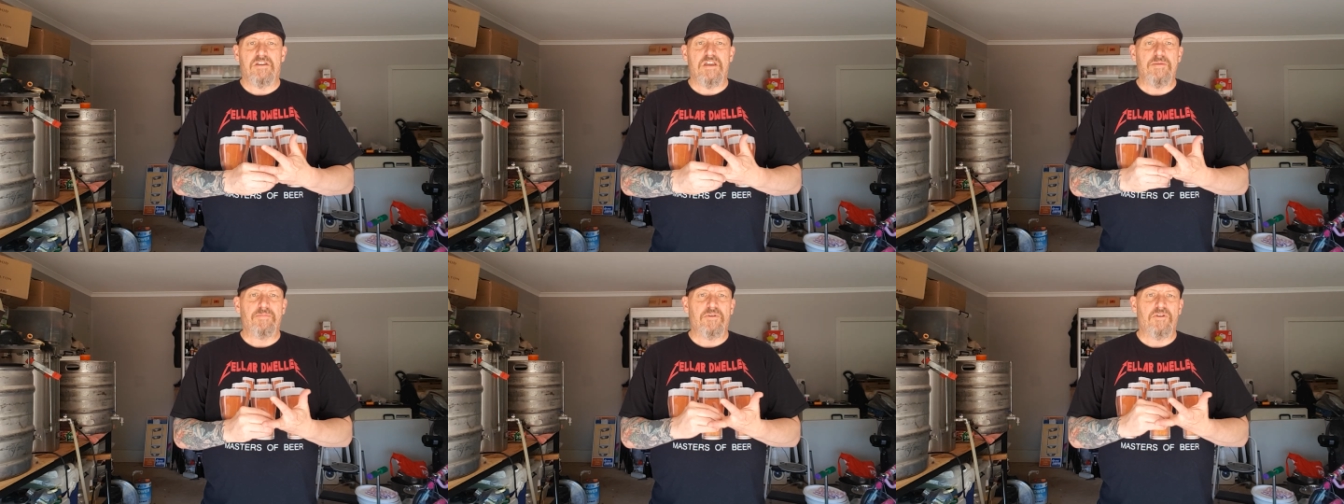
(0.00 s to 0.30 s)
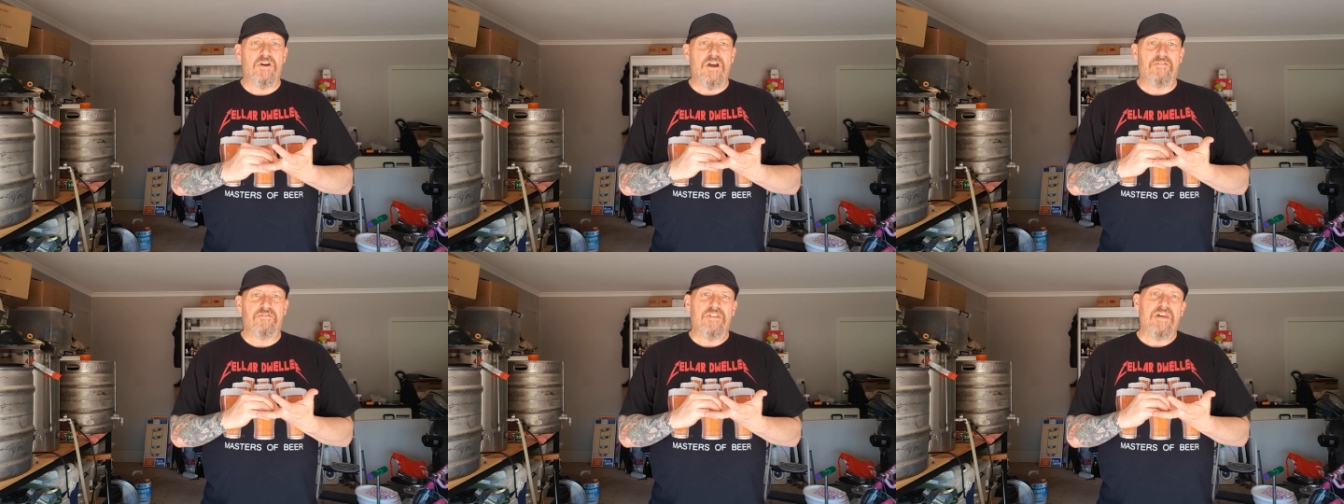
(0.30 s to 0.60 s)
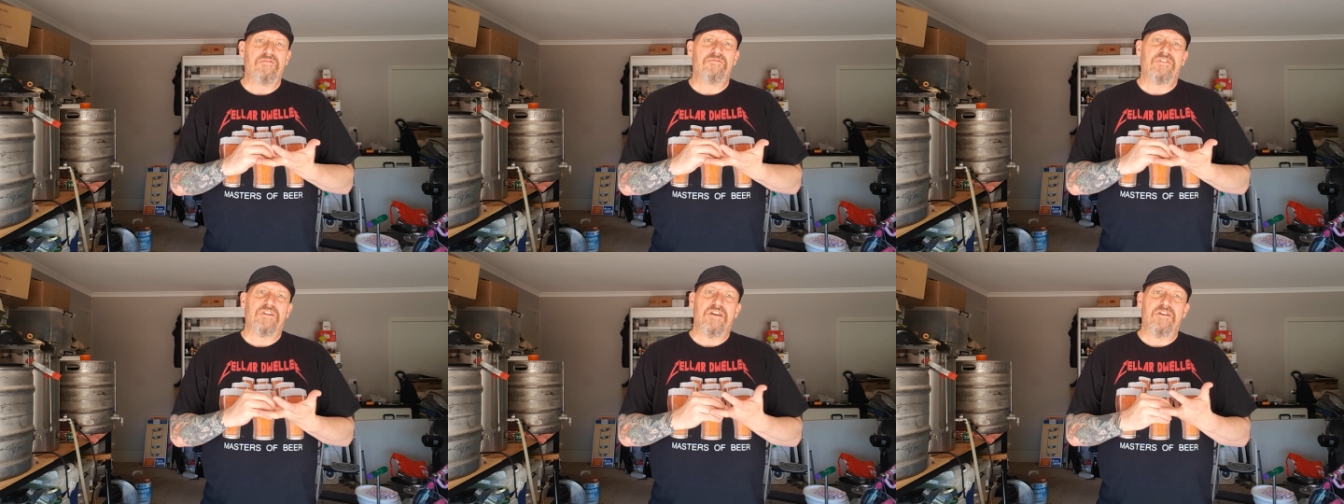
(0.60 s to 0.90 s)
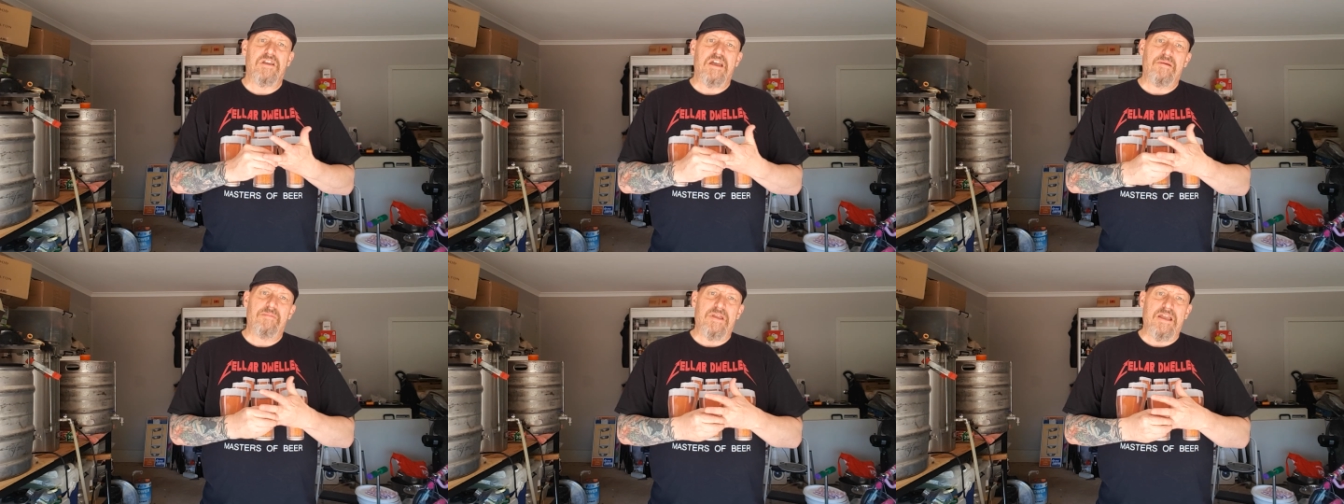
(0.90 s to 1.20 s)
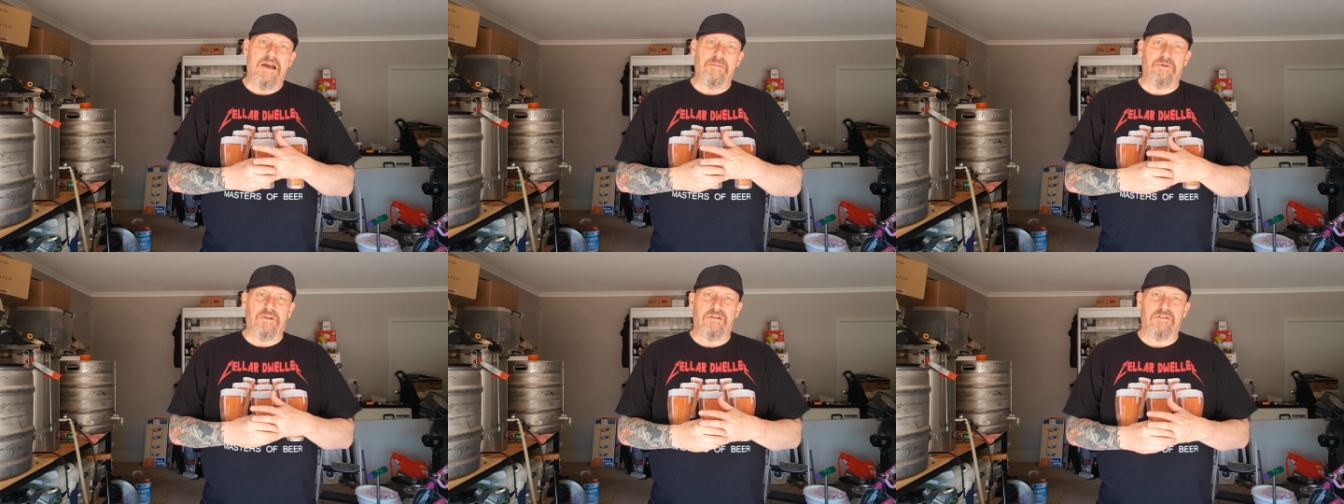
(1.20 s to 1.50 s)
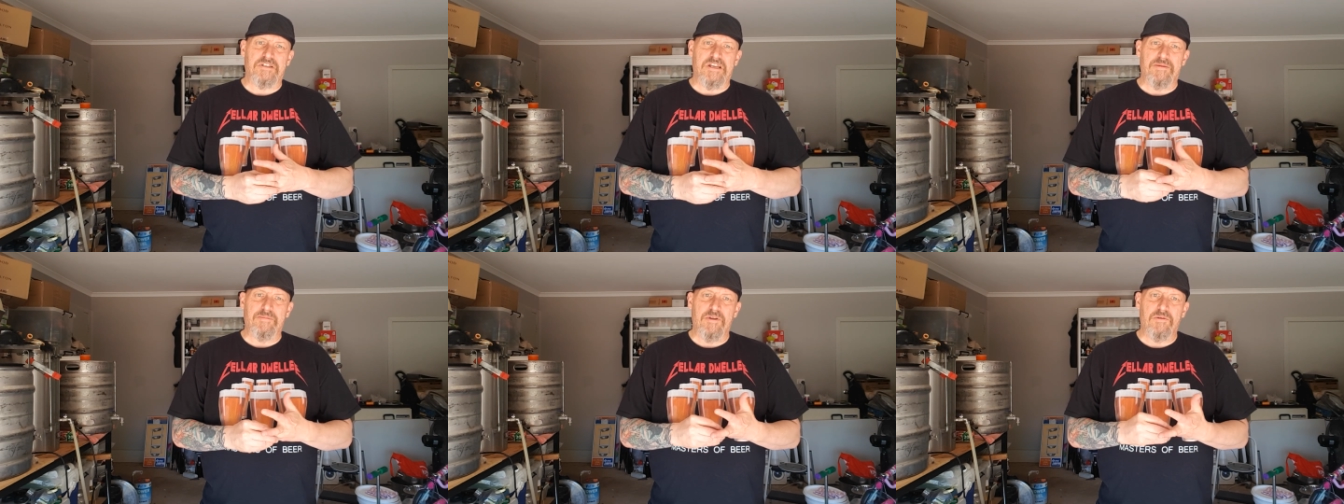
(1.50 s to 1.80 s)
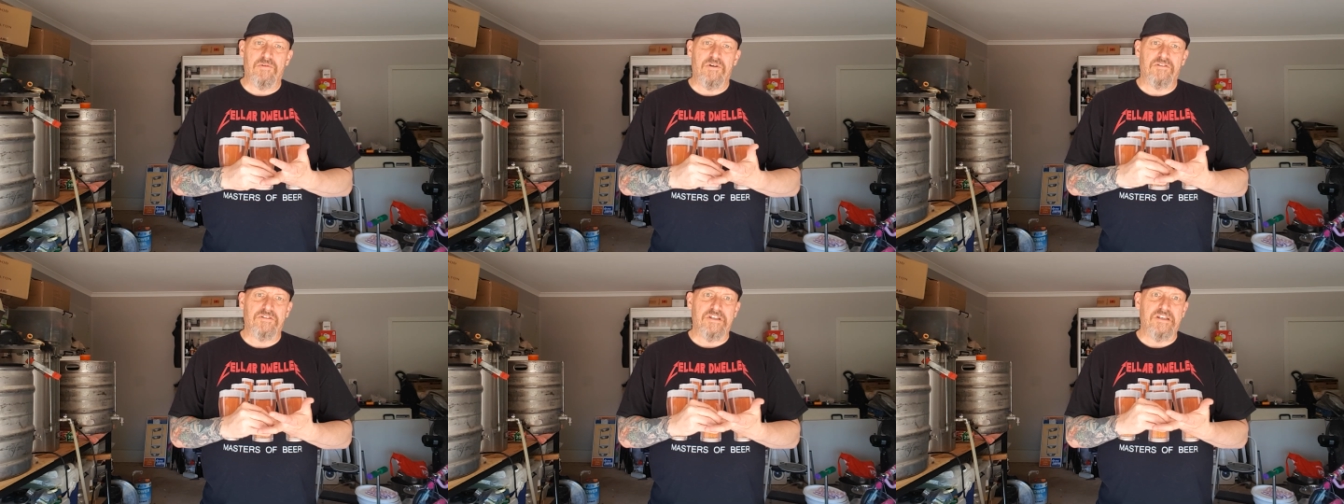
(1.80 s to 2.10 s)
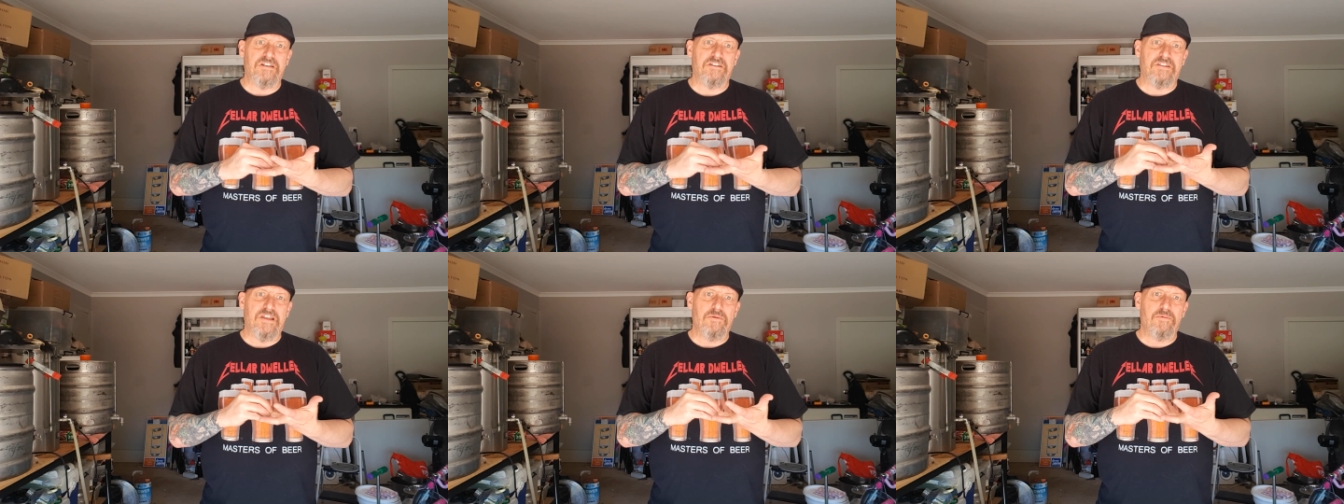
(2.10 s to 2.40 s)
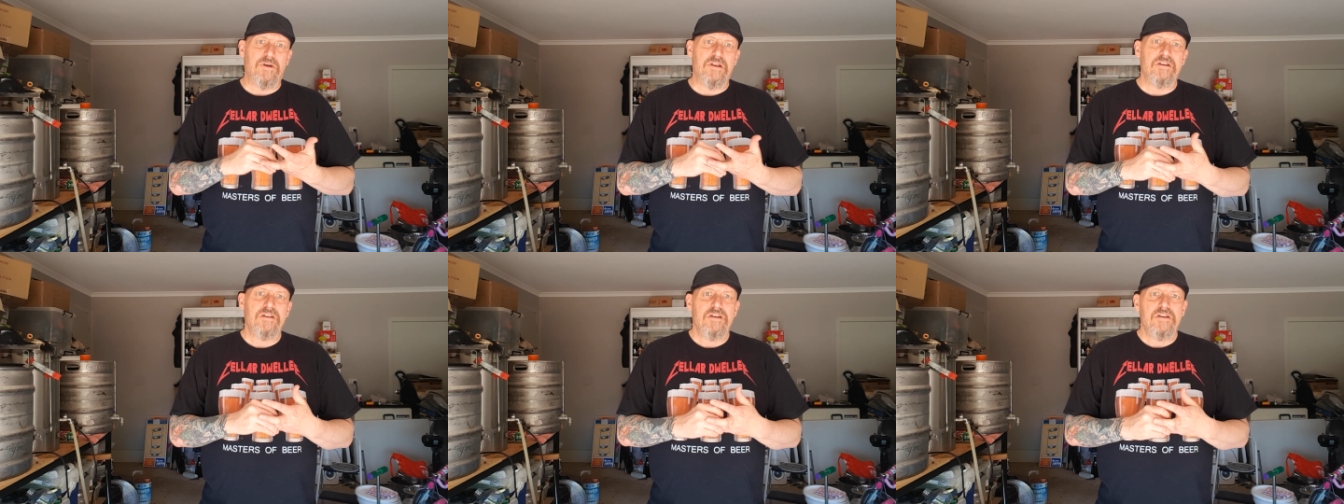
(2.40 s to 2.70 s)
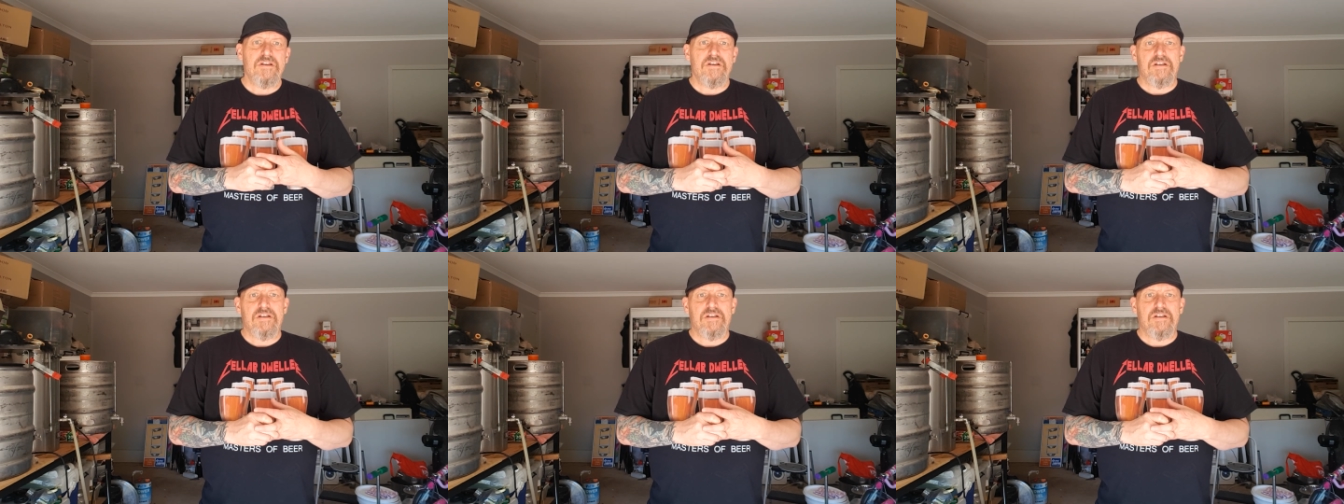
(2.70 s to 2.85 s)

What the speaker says: keep an eye out for that video coming up. It'll take me a while to edit that one.